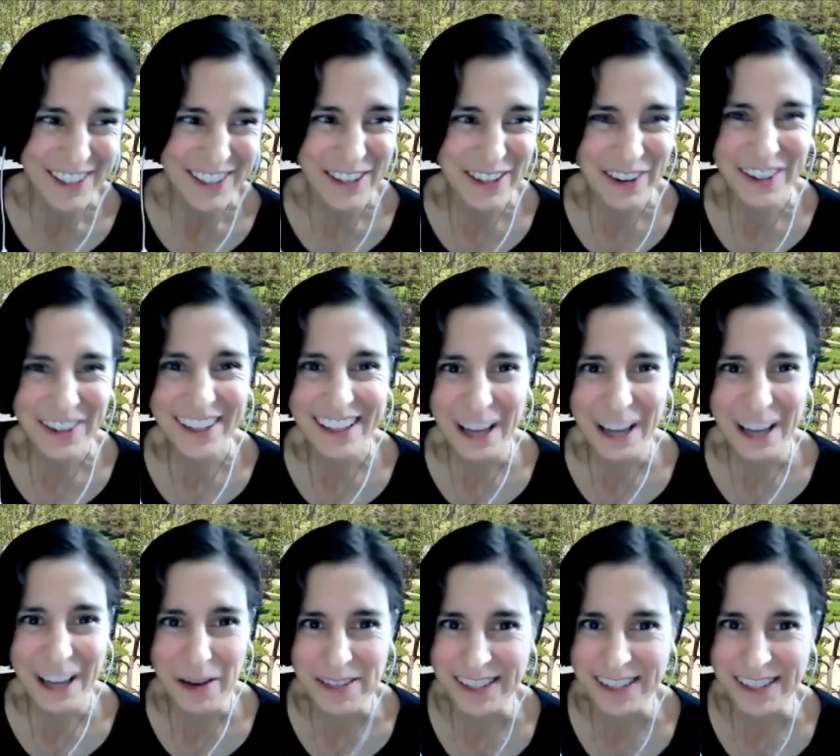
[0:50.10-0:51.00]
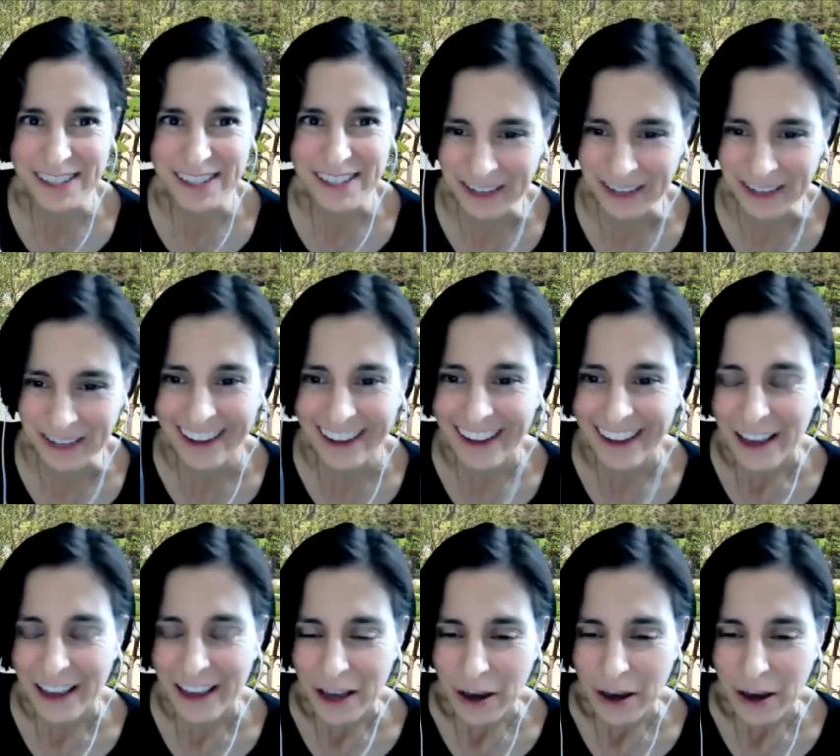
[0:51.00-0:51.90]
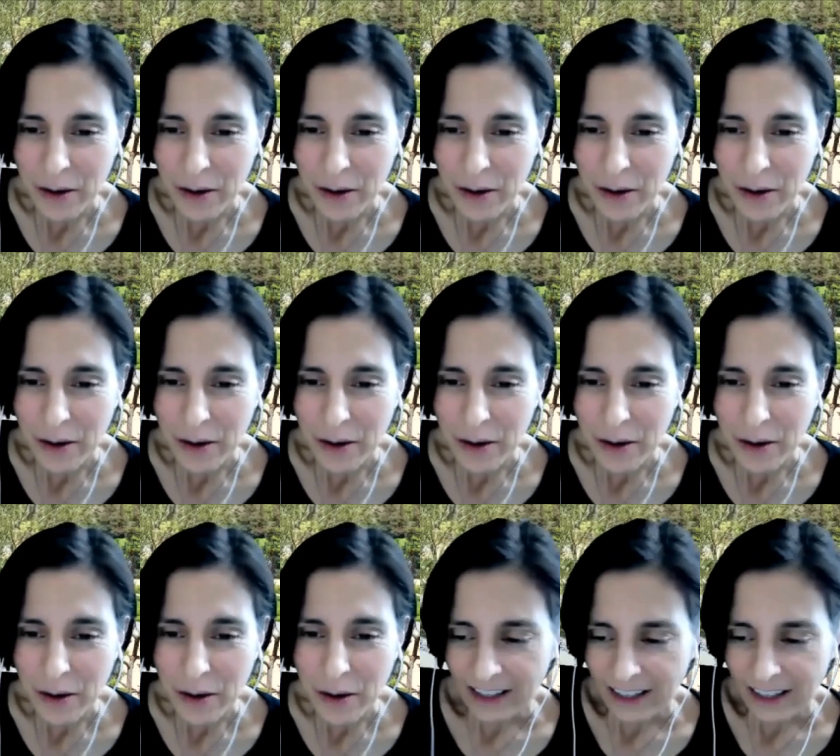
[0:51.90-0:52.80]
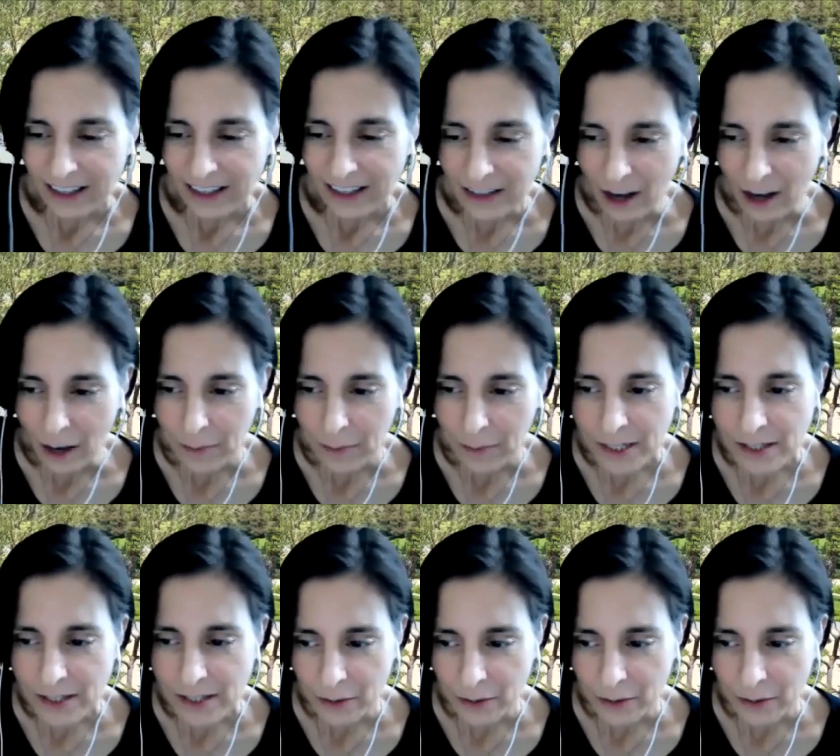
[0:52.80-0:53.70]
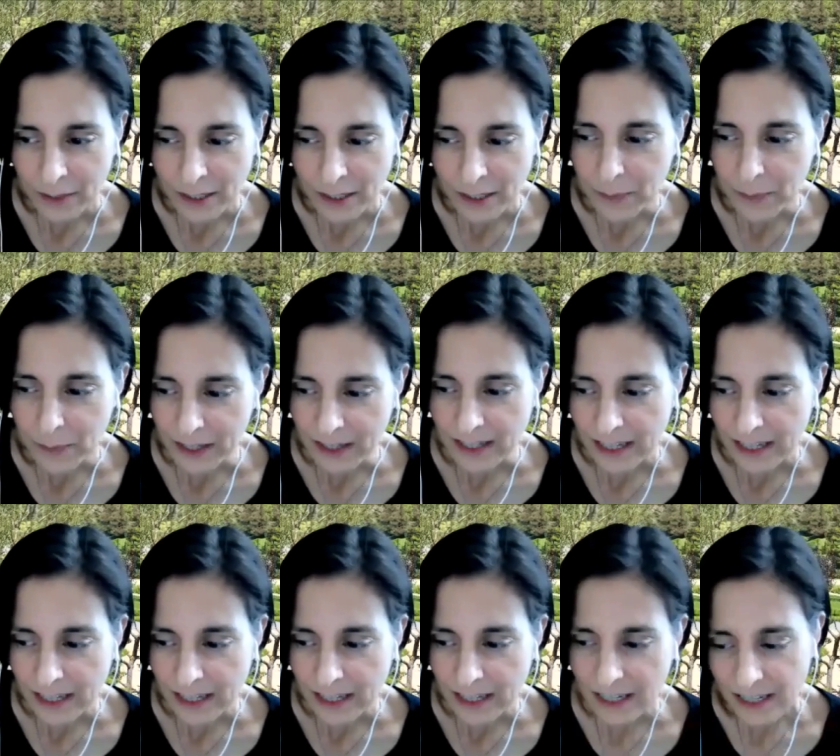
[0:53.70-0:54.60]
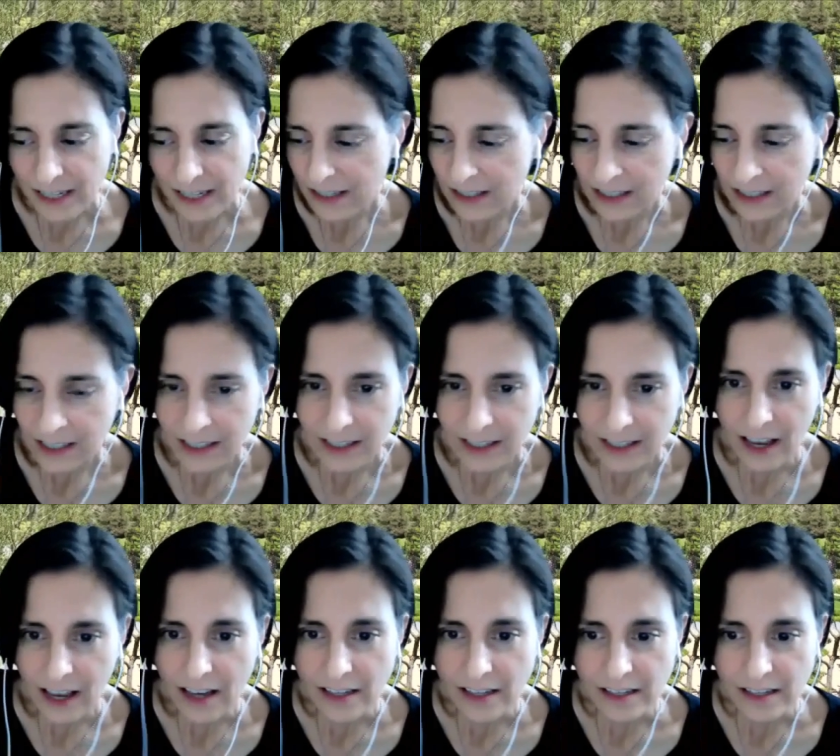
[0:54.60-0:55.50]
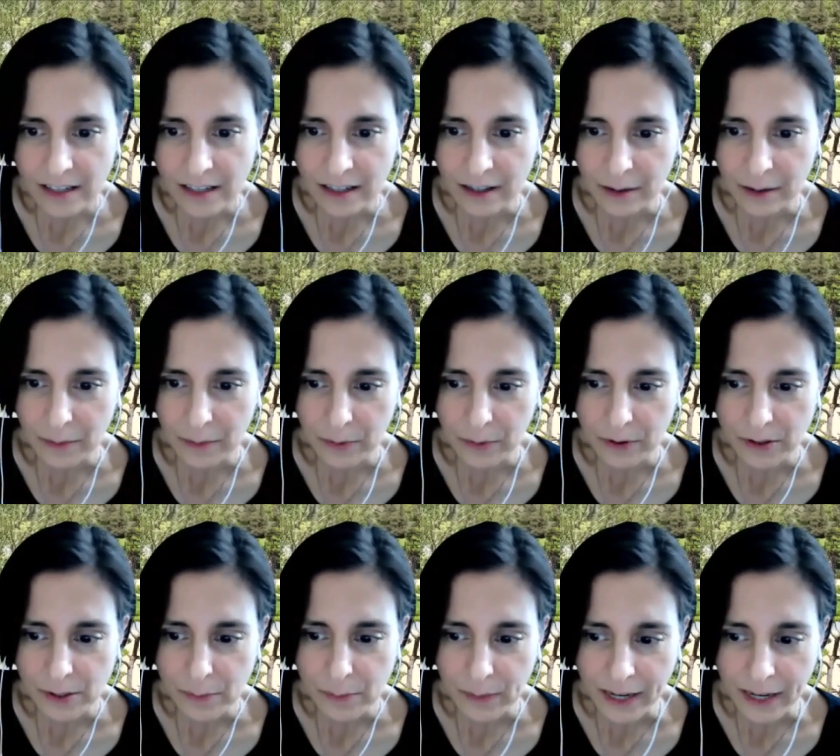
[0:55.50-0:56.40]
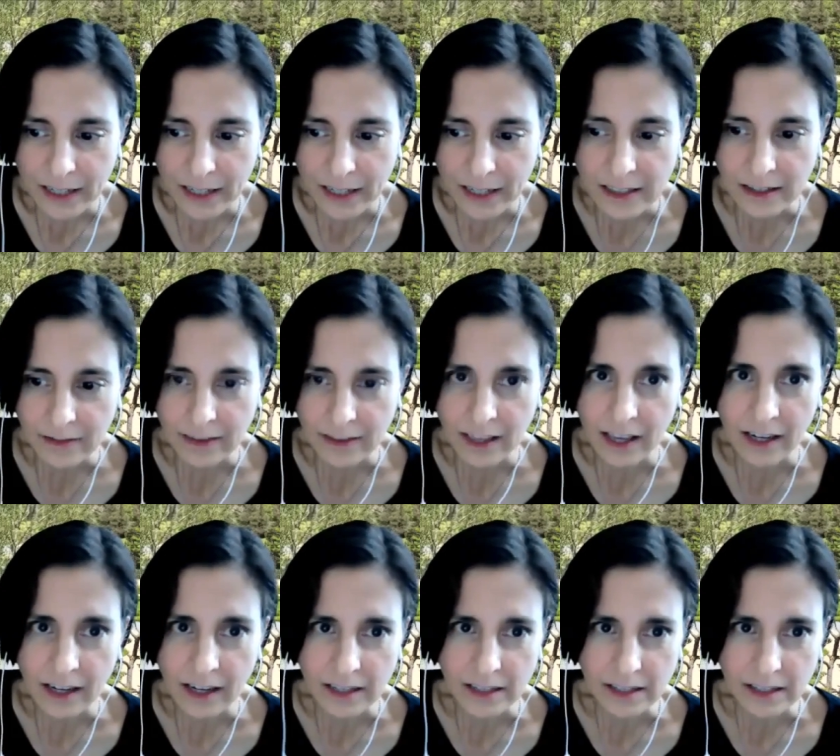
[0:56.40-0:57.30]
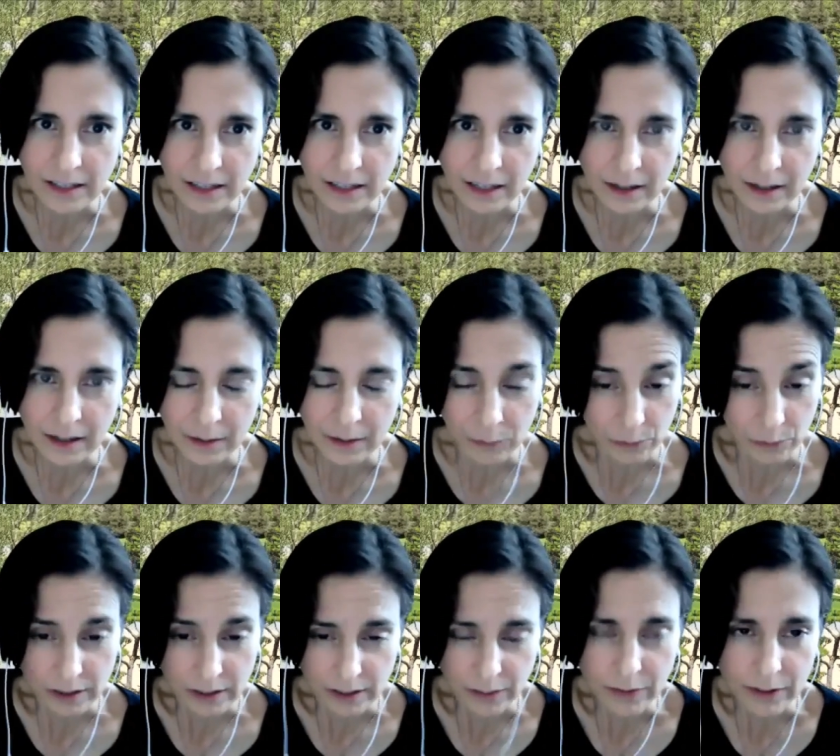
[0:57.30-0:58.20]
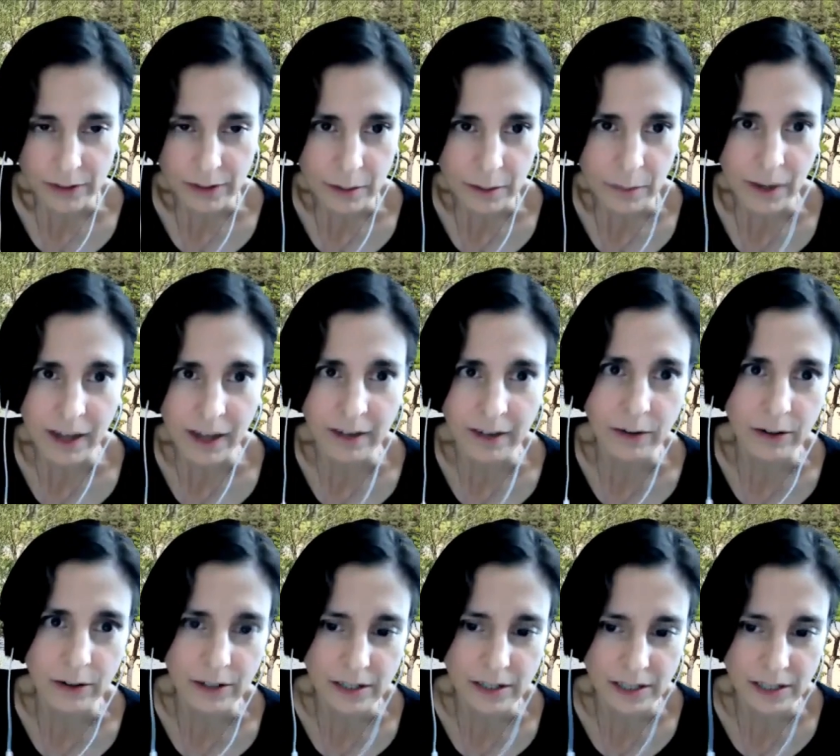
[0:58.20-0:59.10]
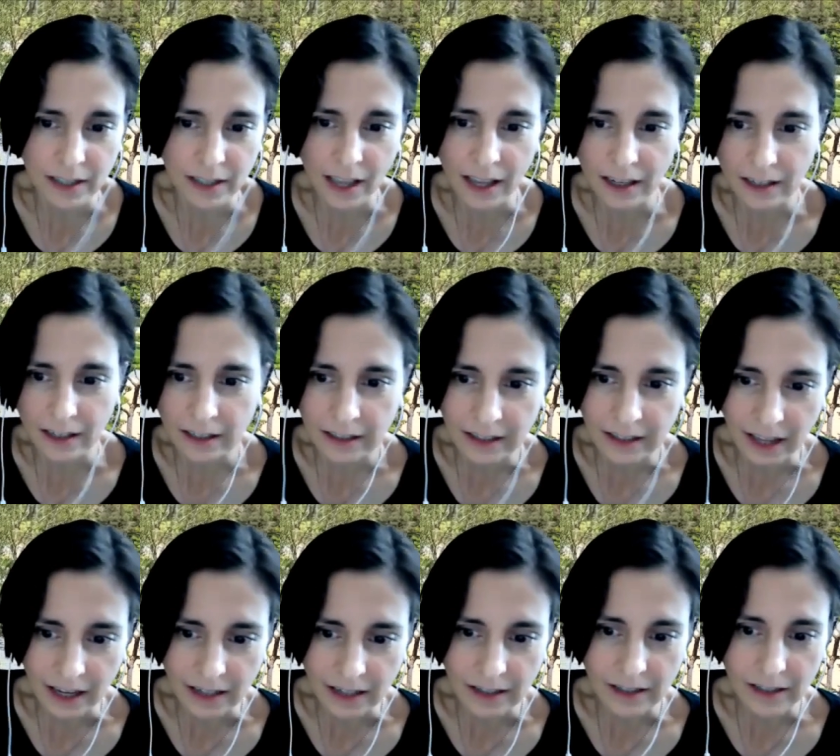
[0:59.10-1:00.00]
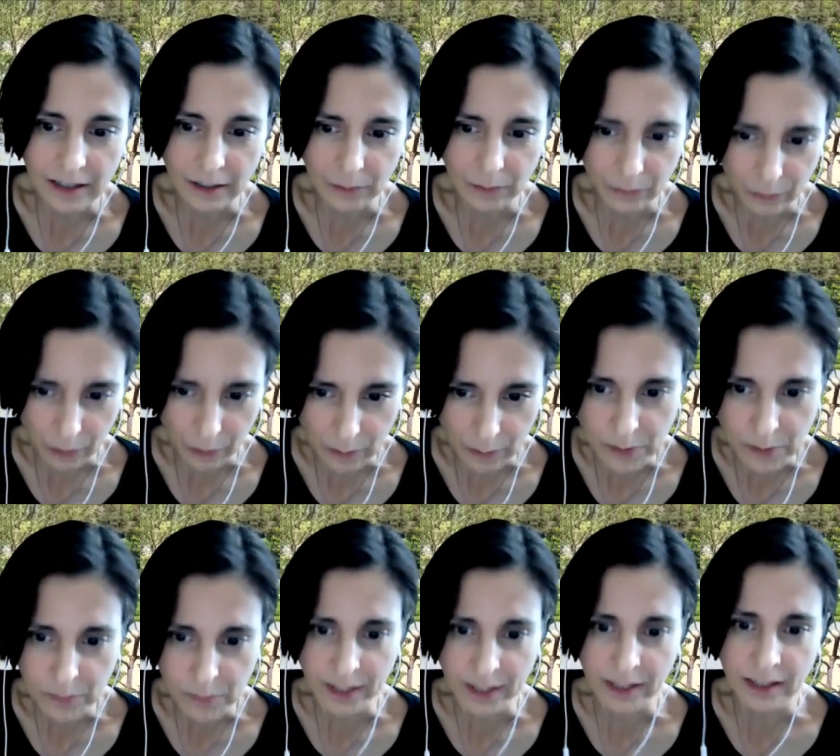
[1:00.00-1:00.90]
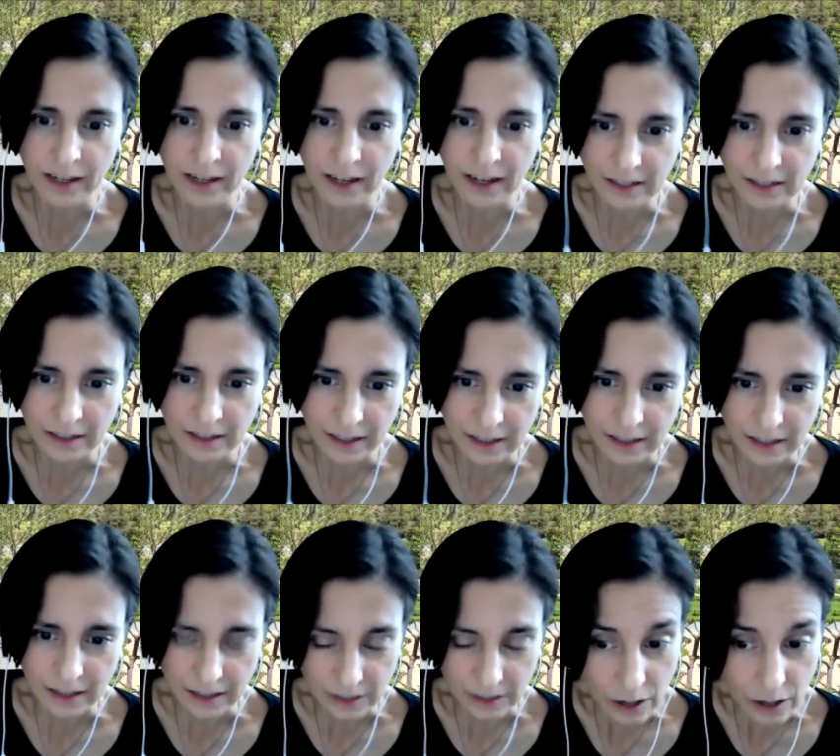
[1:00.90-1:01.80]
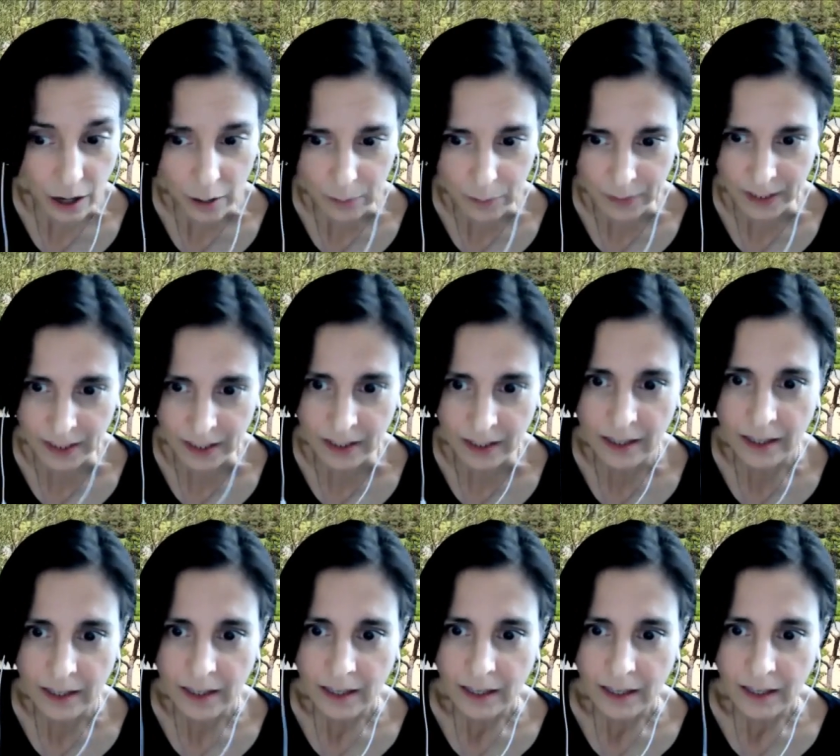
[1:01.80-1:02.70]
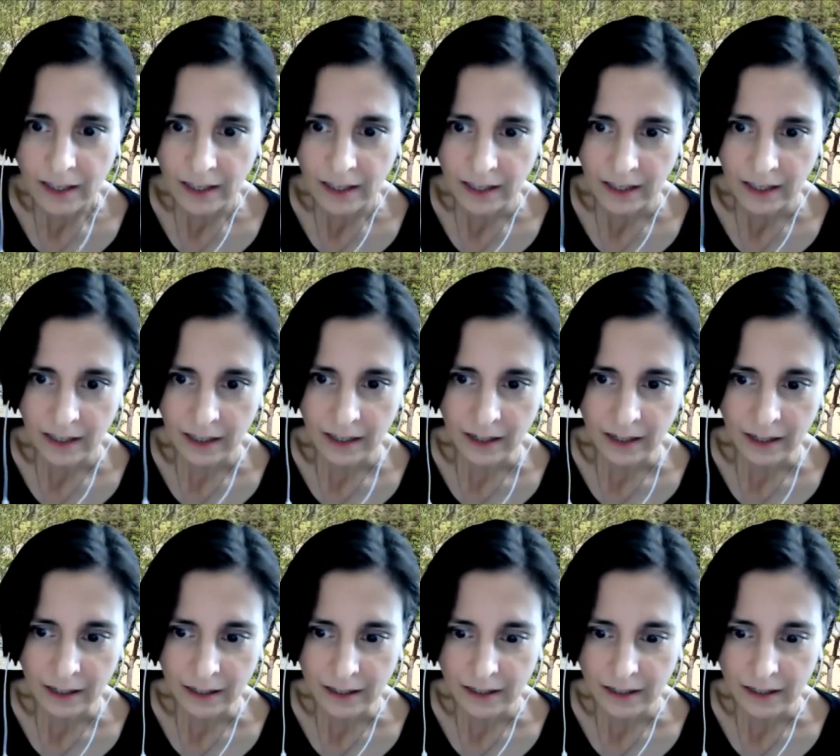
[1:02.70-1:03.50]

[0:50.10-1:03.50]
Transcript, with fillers: Totally opposite of me. But uh, he's taught me so much because he's he's he has a perspective that is uh, well different than mine, of course, and that that informs me. It has it has taught me. He uh,